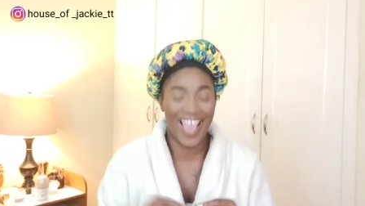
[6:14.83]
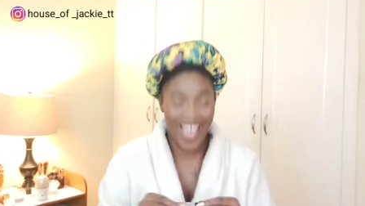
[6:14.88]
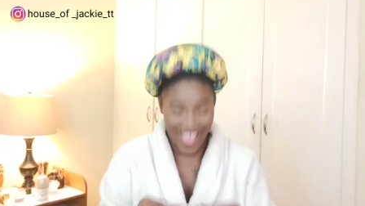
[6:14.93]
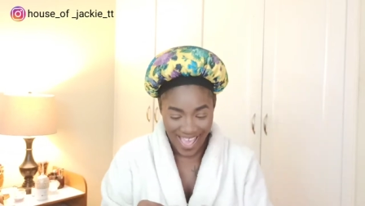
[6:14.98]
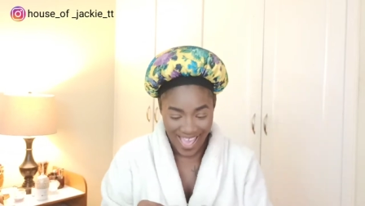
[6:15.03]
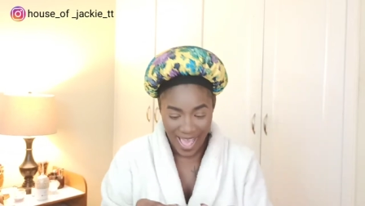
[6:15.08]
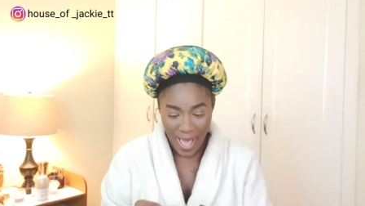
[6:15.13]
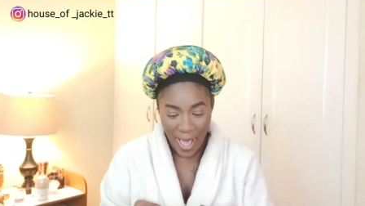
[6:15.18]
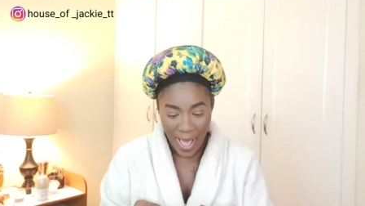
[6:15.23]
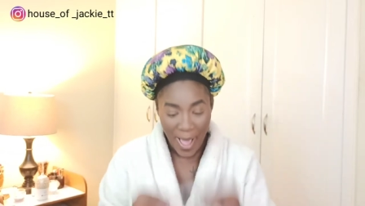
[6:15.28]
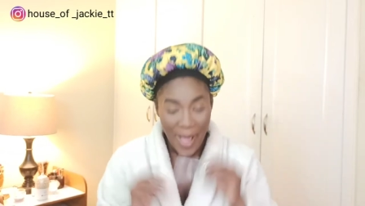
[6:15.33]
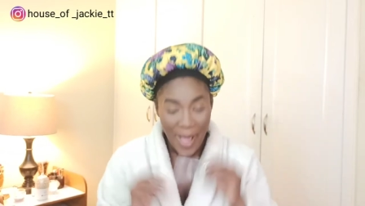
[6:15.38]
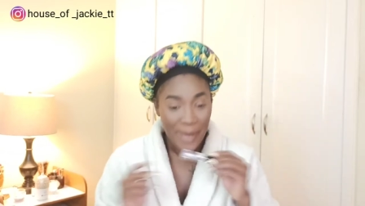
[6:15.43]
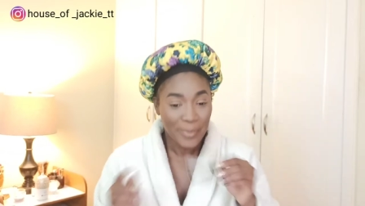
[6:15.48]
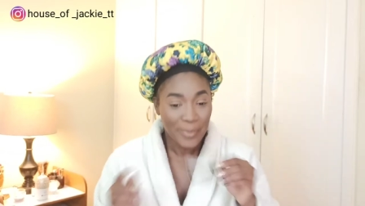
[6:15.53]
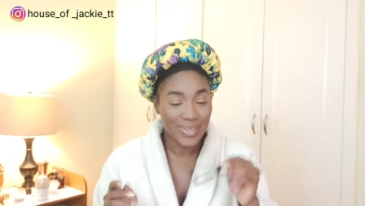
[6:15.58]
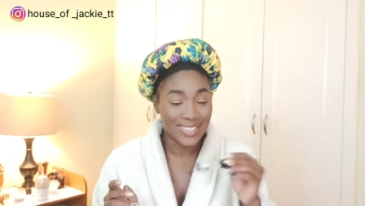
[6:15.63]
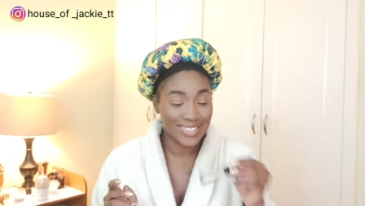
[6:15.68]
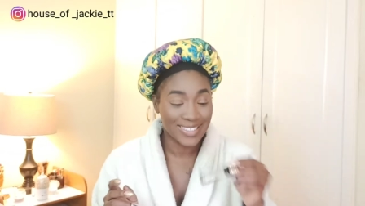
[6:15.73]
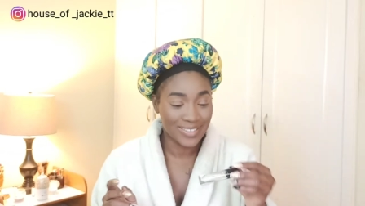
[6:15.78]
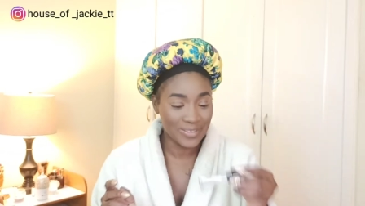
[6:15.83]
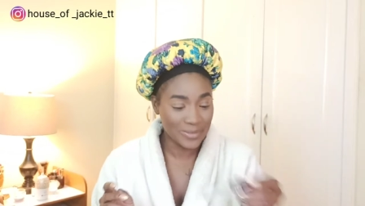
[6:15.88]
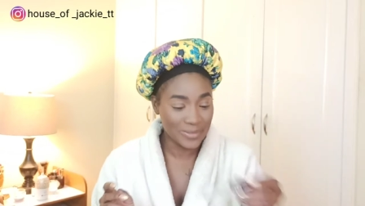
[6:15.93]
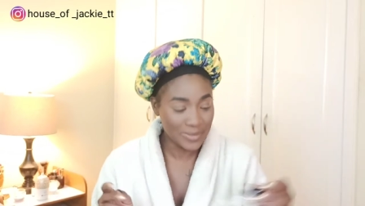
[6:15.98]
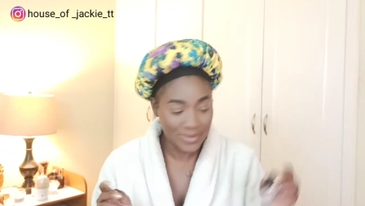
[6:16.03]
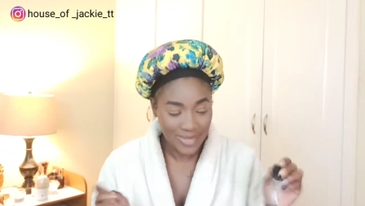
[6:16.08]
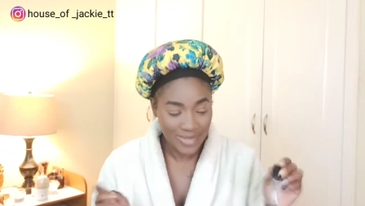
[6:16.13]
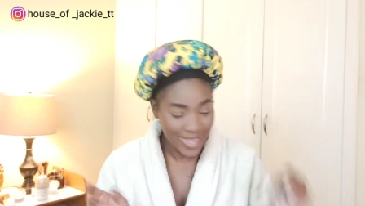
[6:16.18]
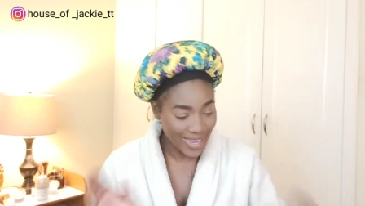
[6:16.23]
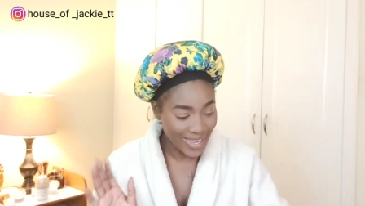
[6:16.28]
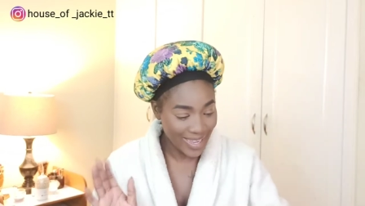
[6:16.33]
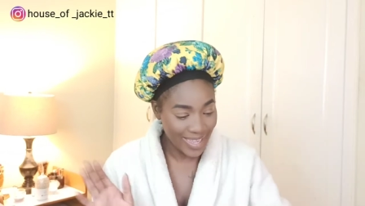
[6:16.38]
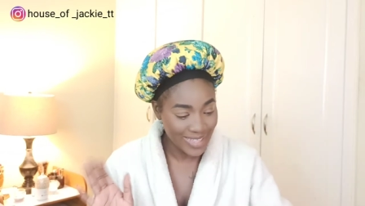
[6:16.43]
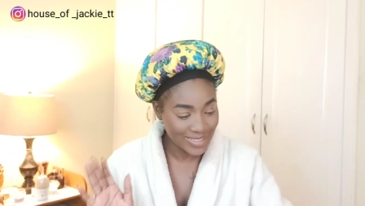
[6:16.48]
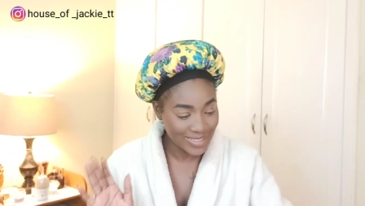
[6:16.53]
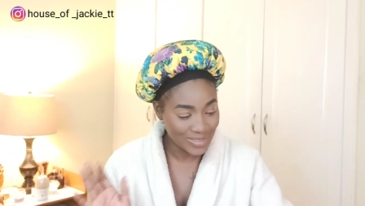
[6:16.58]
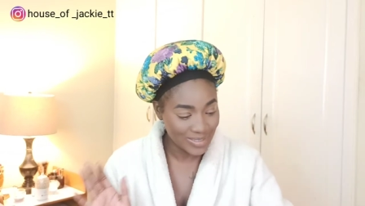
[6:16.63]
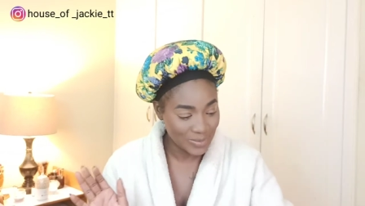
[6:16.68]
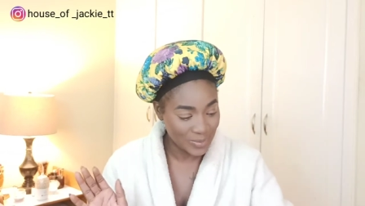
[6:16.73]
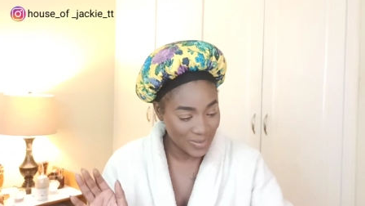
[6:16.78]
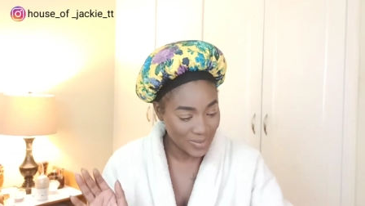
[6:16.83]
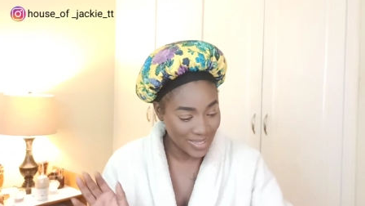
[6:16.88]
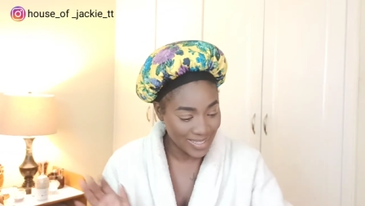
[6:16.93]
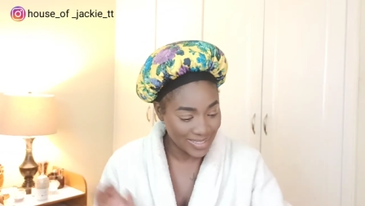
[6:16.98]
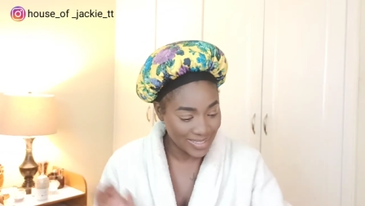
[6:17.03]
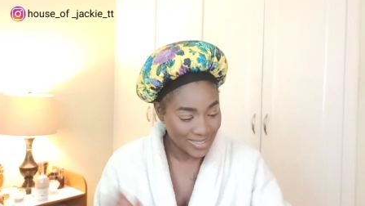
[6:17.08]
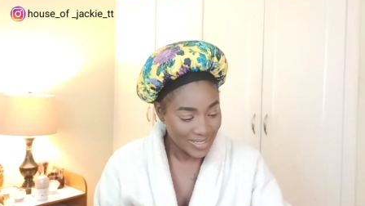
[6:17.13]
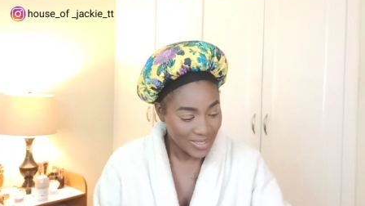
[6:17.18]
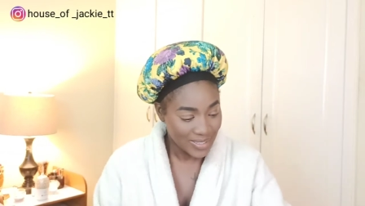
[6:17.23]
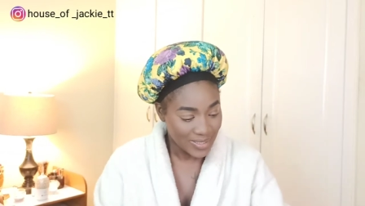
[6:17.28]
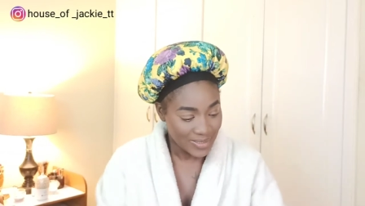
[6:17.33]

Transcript: but oh, I can't wait.